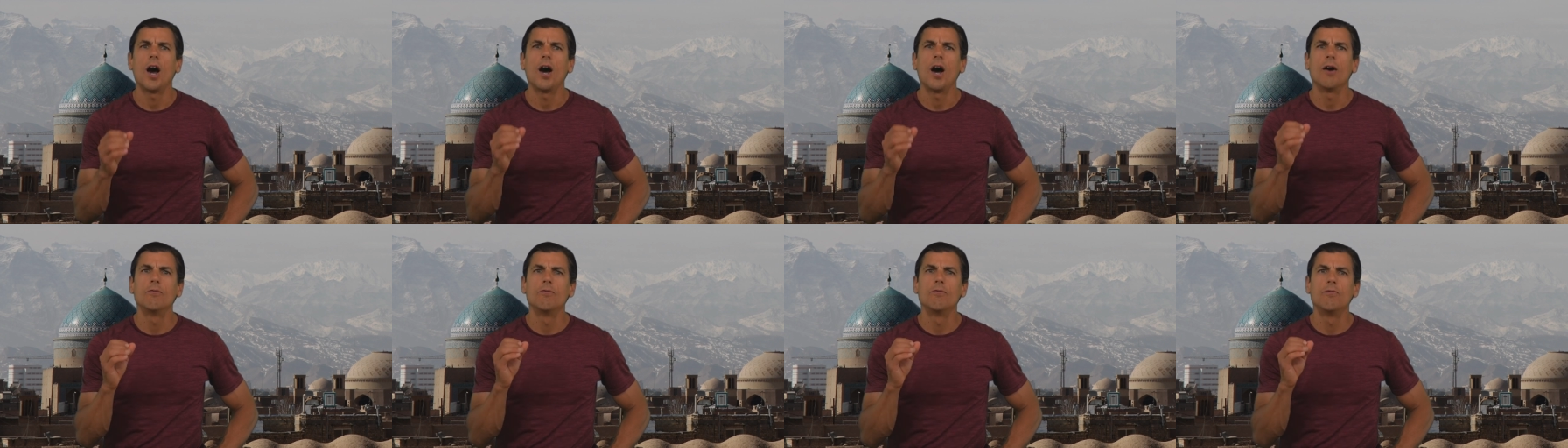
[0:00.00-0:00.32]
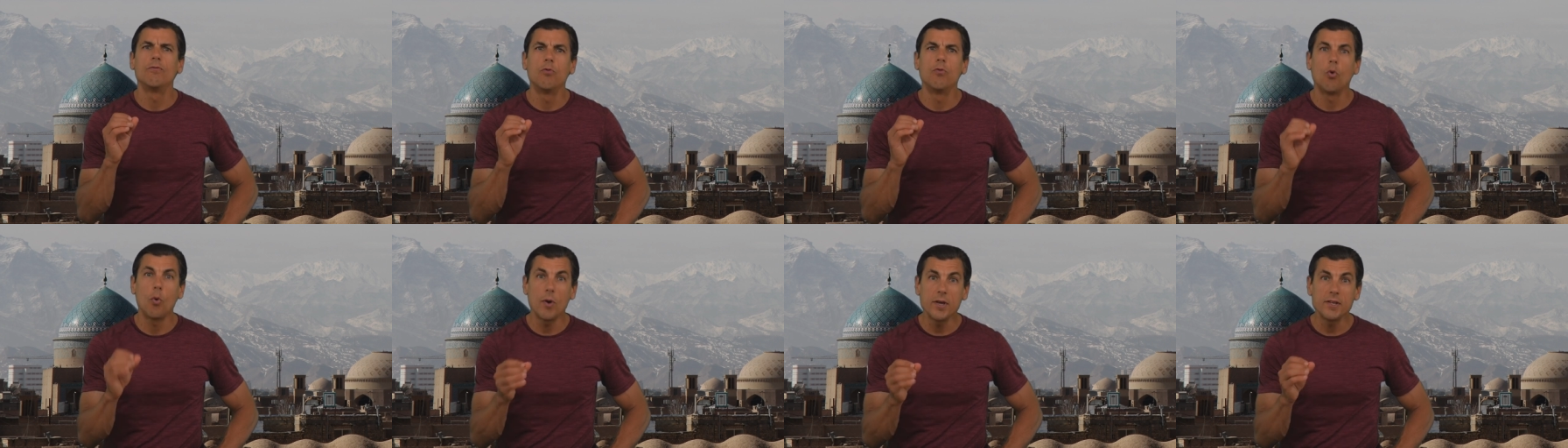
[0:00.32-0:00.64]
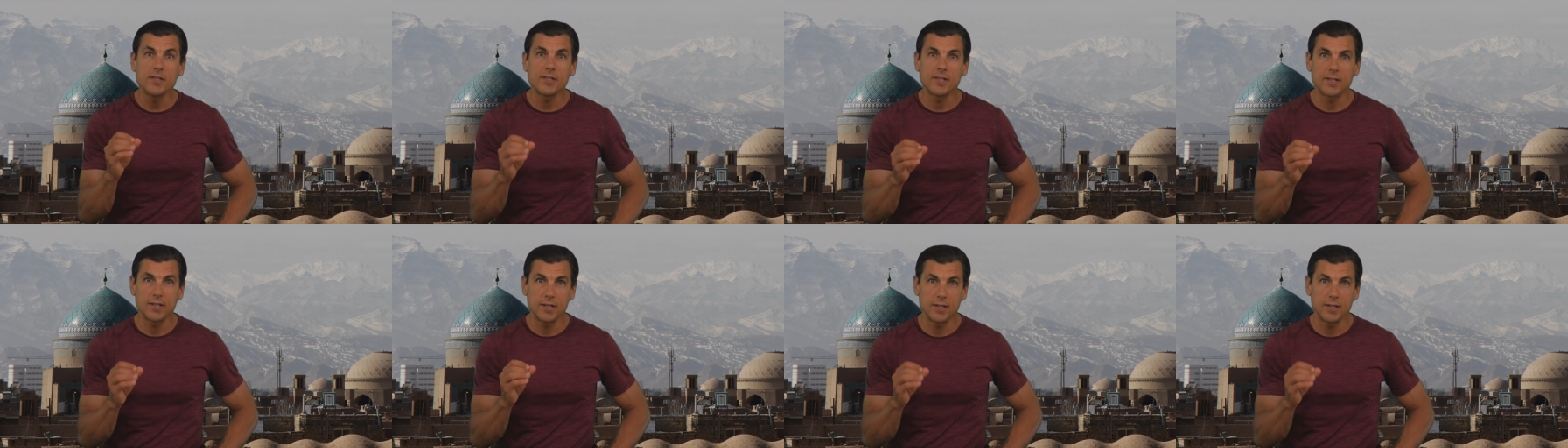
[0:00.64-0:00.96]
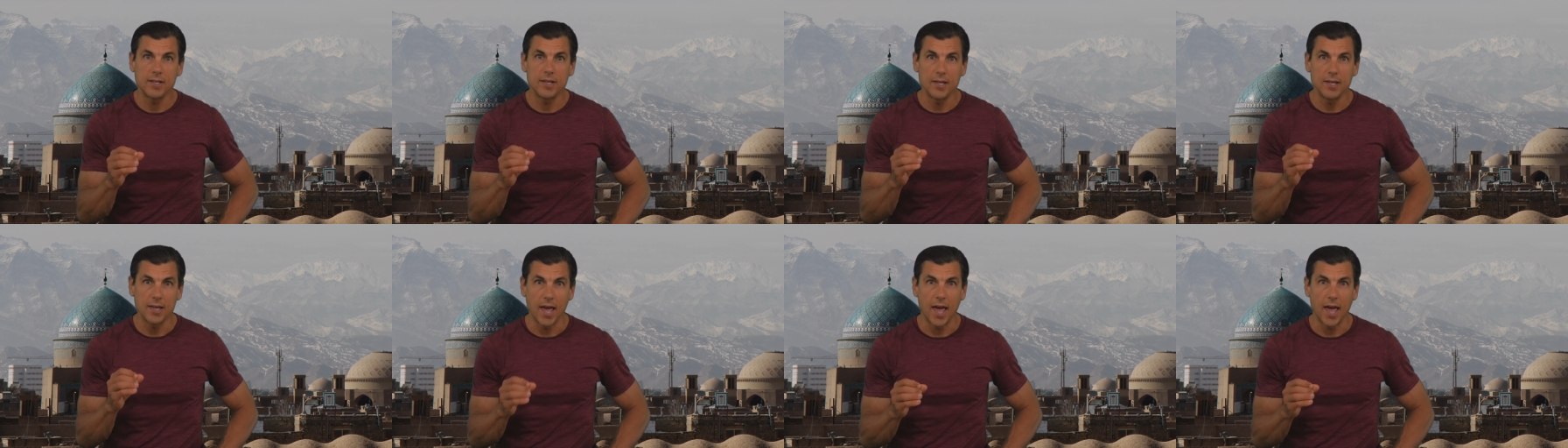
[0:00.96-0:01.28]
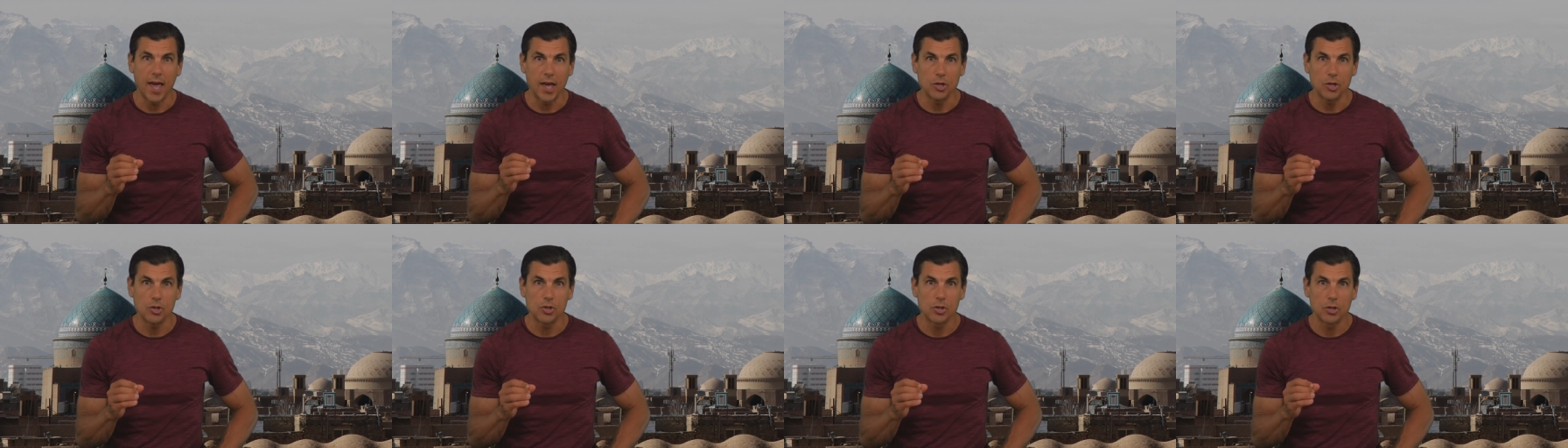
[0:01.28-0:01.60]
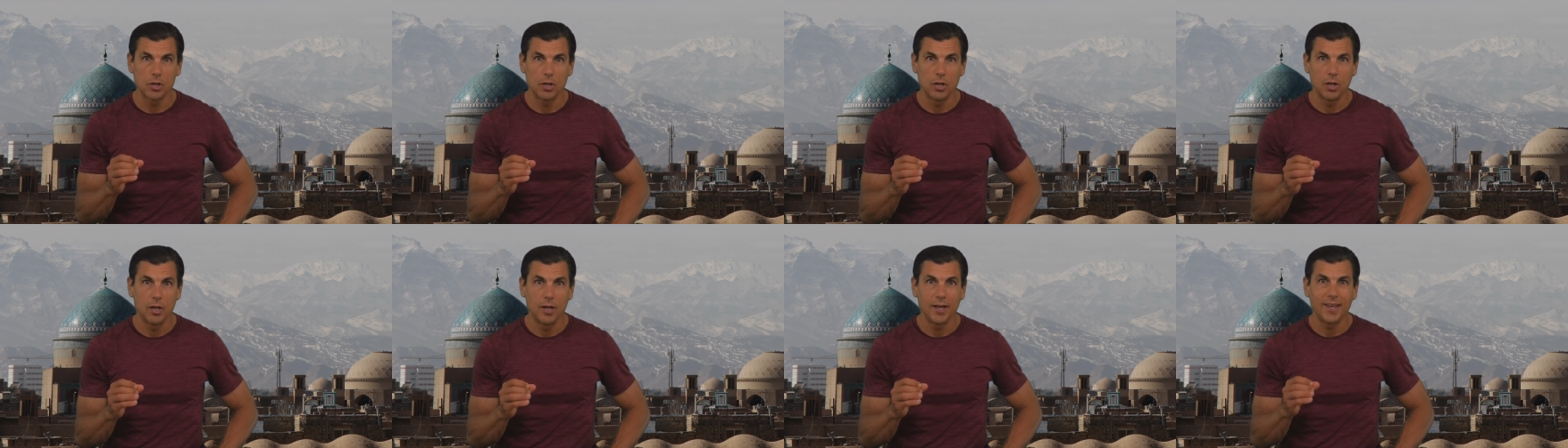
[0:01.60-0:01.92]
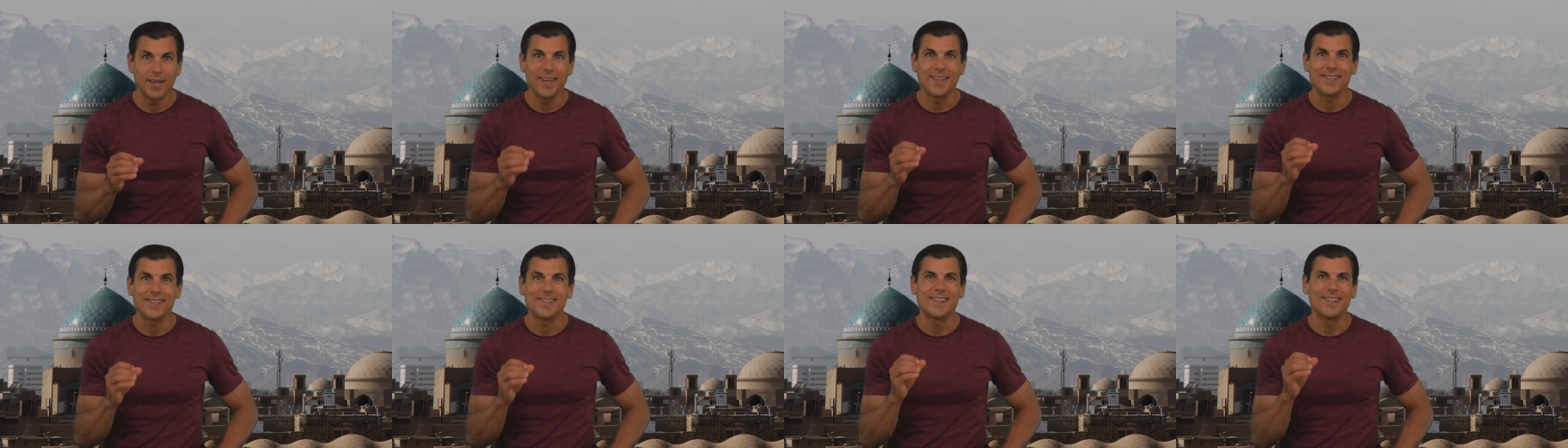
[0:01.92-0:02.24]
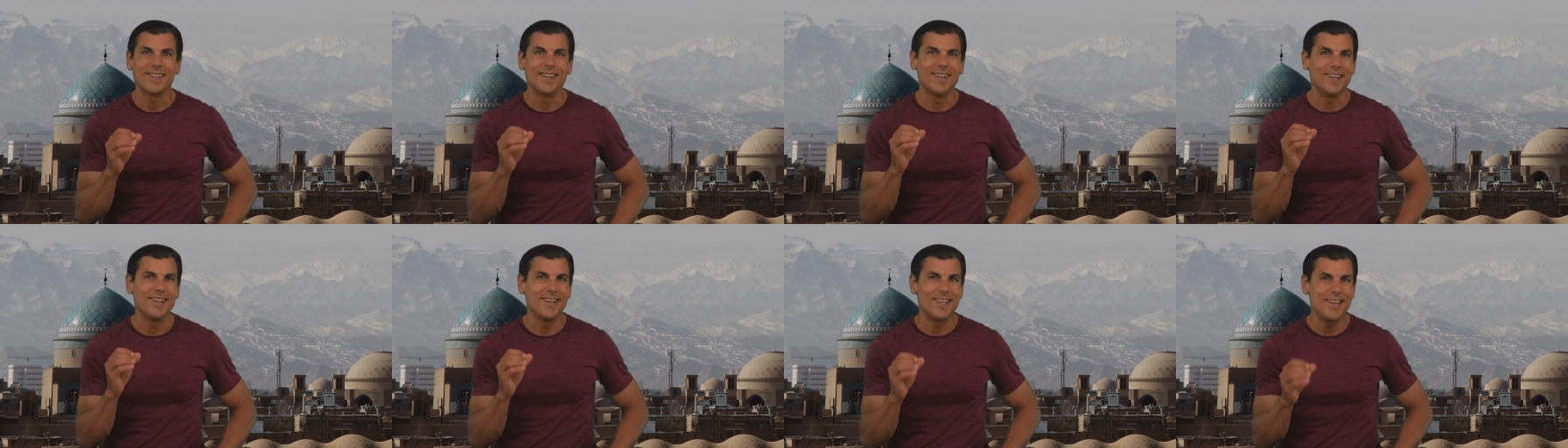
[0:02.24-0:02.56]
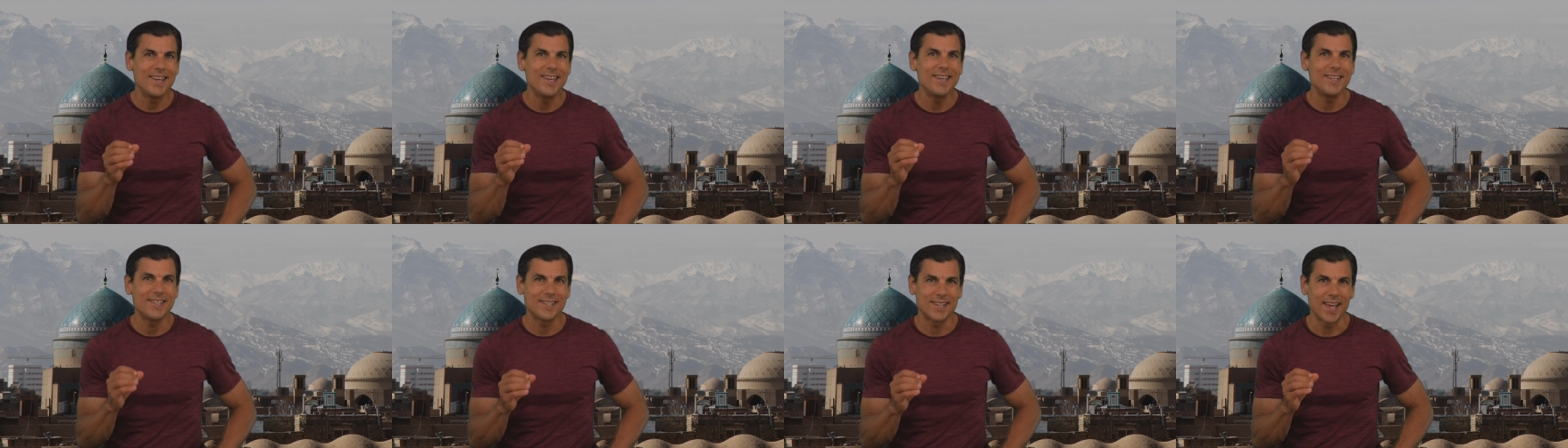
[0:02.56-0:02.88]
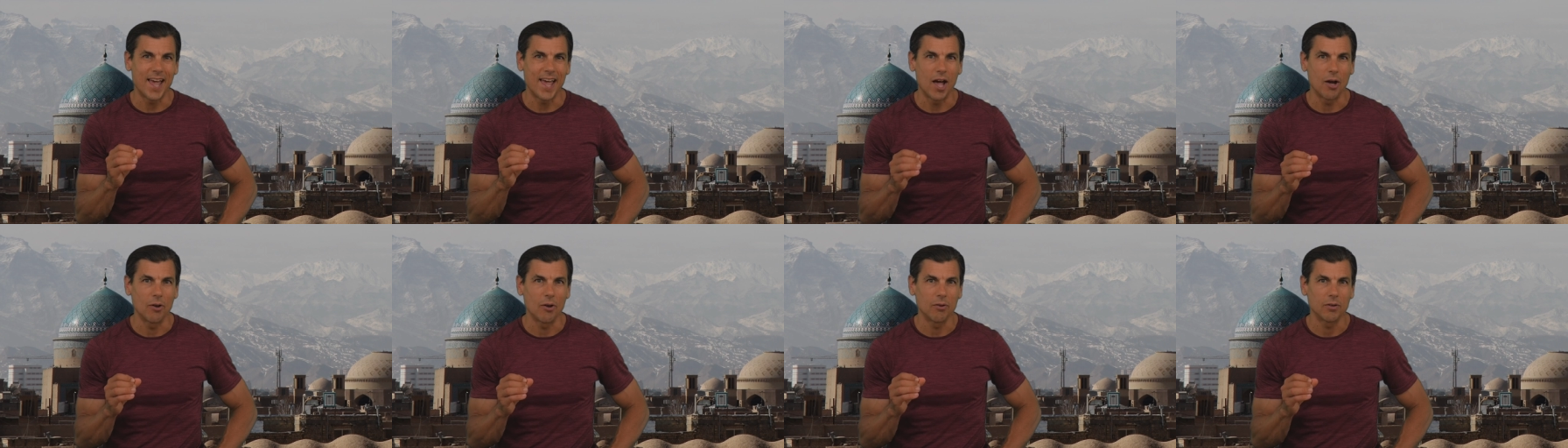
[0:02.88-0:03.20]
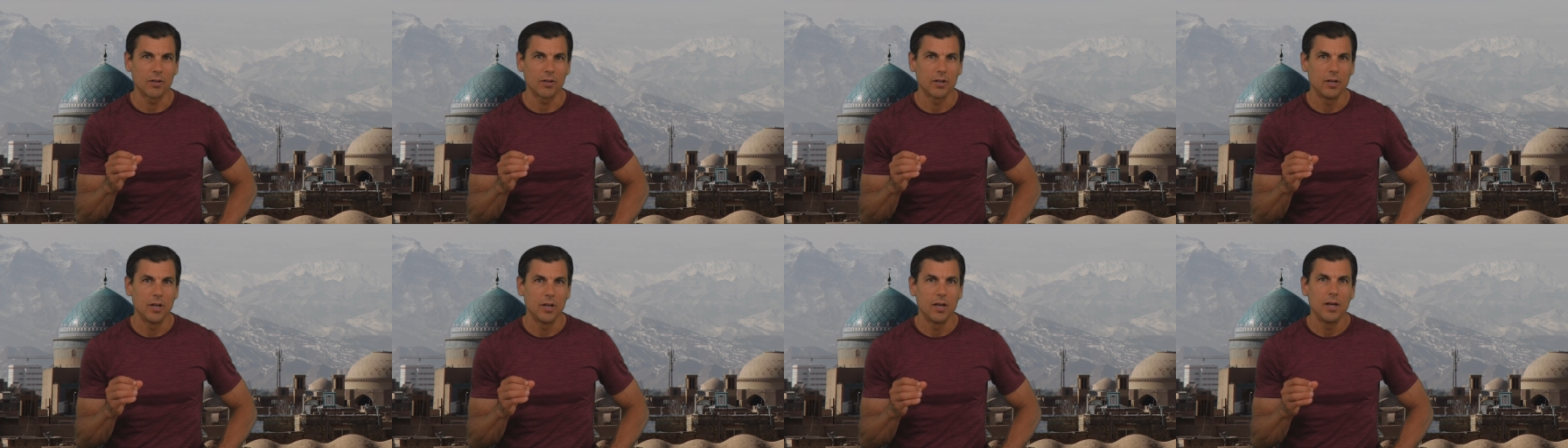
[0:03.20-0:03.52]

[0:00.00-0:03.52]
A voiced T H gets the D sound.